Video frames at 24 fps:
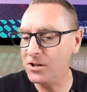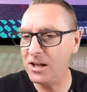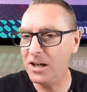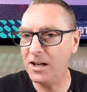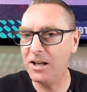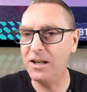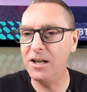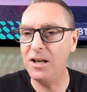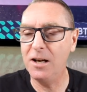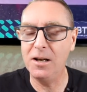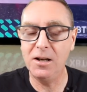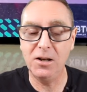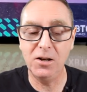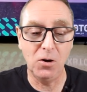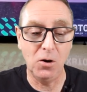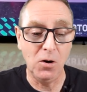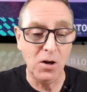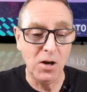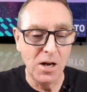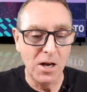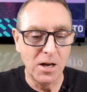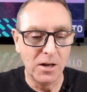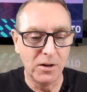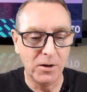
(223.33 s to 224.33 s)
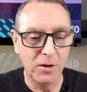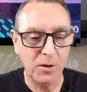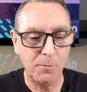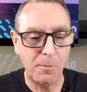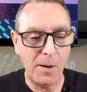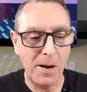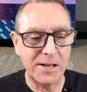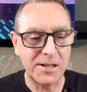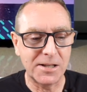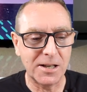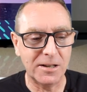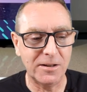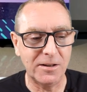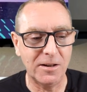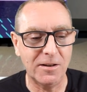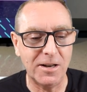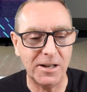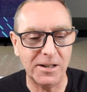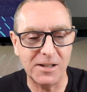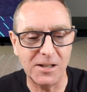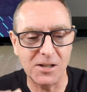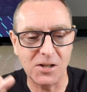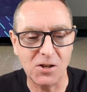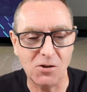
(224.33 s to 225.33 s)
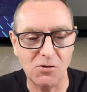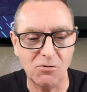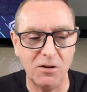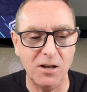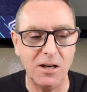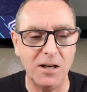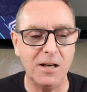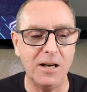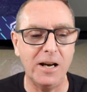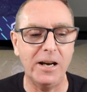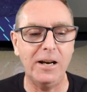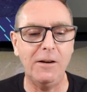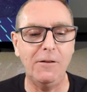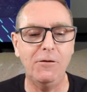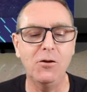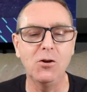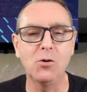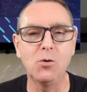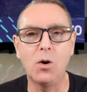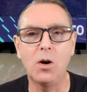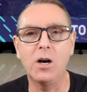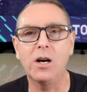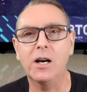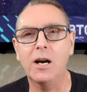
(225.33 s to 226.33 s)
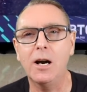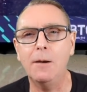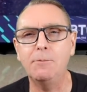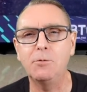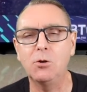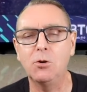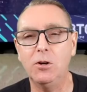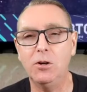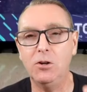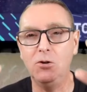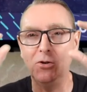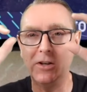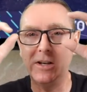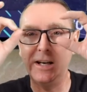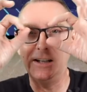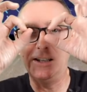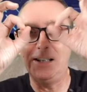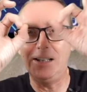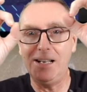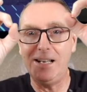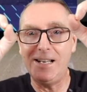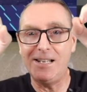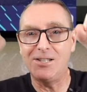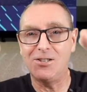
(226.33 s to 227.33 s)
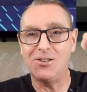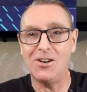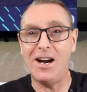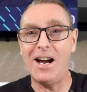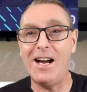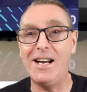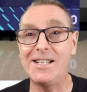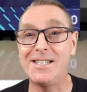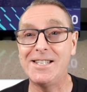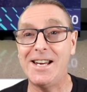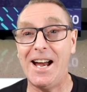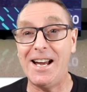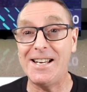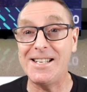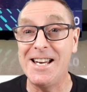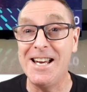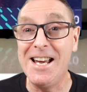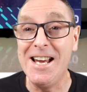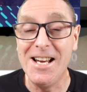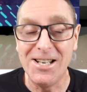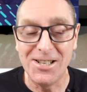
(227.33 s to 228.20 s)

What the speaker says: And, you know, basically they got this screen. And if you walk up to it, you get the laser eyes, guys.